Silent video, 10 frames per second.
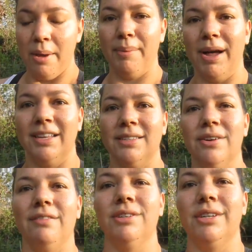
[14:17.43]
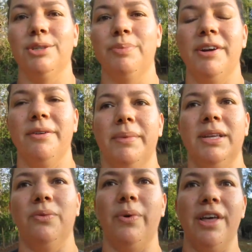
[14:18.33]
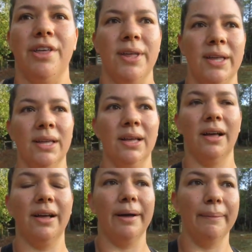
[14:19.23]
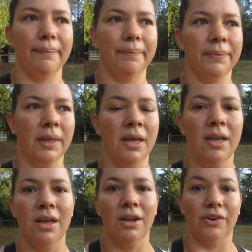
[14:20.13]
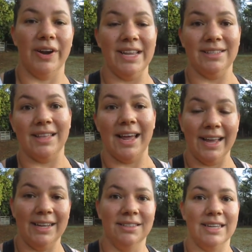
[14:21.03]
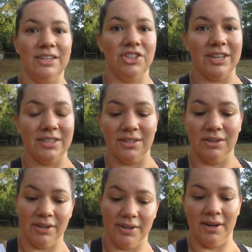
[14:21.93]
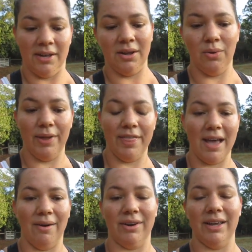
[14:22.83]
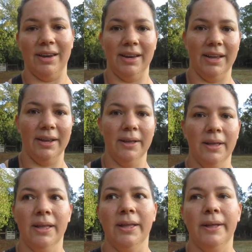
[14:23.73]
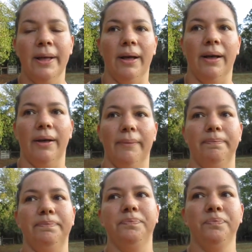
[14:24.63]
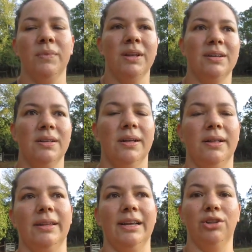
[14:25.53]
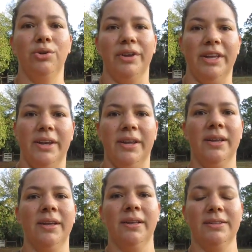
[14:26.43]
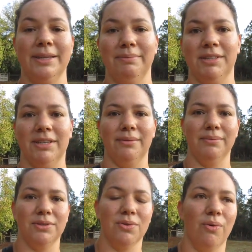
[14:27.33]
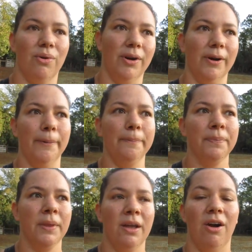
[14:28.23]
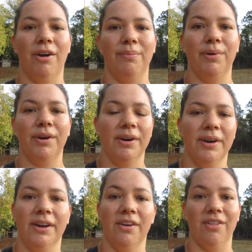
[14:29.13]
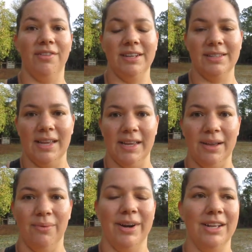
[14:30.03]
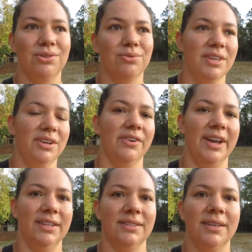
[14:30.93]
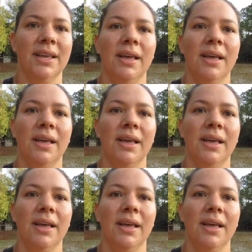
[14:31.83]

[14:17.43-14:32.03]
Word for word: but I still have to experiment with um, grains that I can digest good without getting um, like gluten symptoms or heartburn and all the things I get when I do eat grains